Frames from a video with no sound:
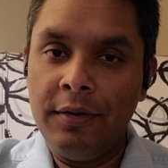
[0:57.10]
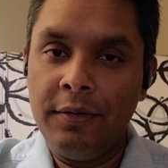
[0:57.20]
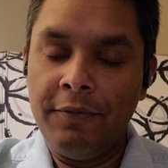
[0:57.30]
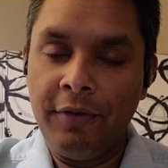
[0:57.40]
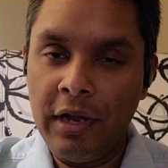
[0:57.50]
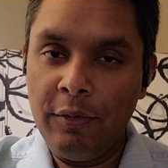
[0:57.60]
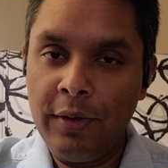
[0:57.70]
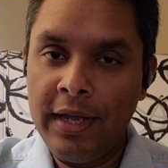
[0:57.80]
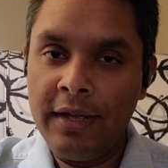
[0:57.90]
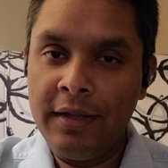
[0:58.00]

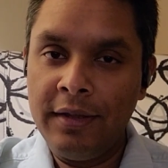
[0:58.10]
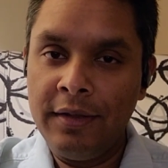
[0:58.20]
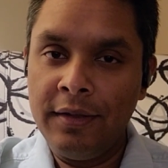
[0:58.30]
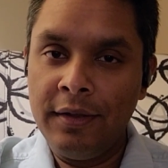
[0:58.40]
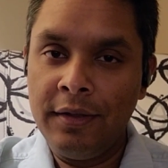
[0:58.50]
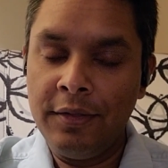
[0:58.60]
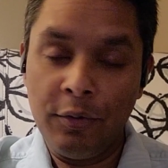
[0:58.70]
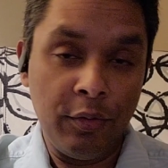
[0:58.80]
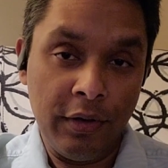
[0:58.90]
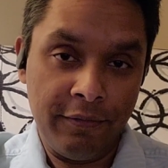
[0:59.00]
following the
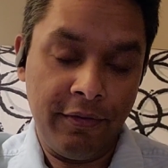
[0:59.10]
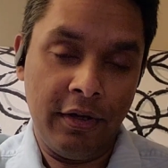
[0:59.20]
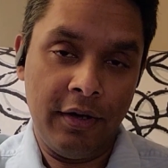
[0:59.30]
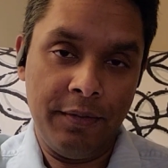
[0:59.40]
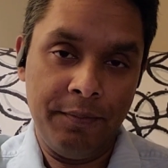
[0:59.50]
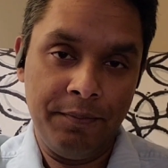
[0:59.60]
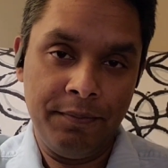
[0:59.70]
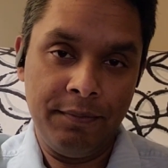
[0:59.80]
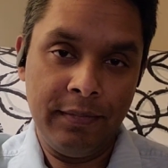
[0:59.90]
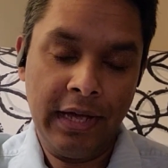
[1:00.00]
rule of law.
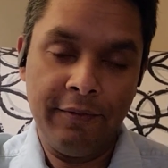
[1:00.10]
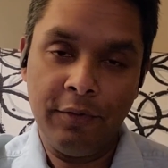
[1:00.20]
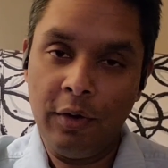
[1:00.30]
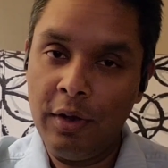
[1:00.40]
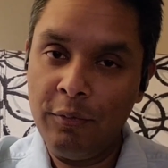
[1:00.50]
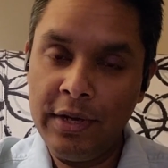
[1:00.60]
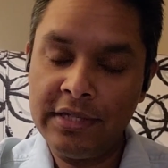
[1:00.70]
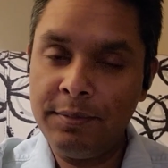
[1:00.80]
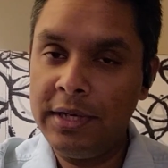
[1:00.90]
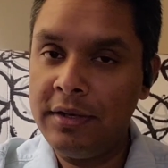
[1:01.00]
I've
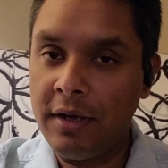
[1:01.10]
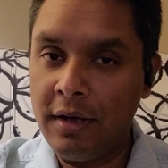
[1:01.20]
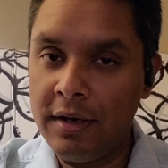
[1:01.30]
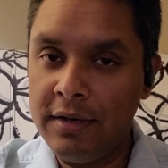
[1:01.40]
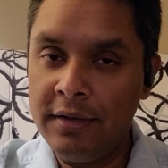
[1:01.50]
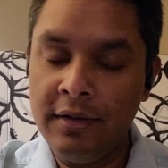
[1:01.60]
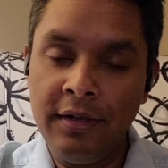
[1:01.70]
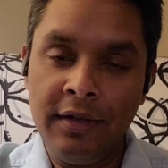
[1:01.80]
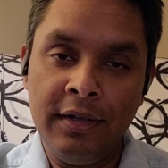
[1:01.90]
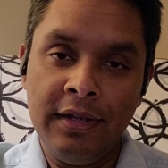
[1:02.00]
always been taught
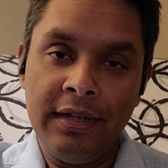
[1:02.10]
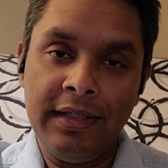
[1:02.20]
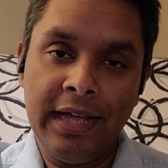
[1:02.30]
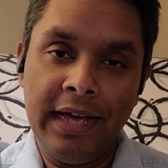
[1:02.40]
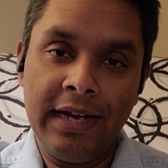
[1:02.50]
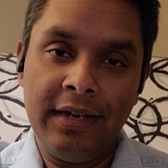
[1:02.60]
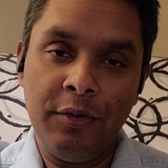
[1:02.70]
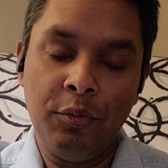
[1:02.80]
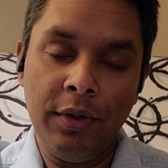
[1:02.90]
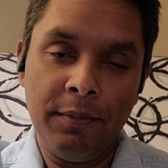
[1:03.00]
that
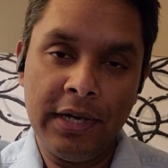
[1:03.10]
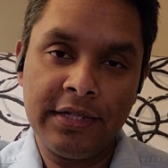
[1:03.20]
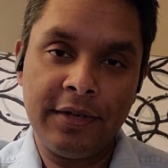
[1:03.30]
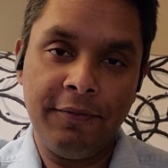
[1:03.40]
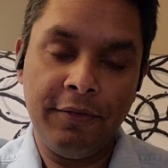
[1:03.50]
we must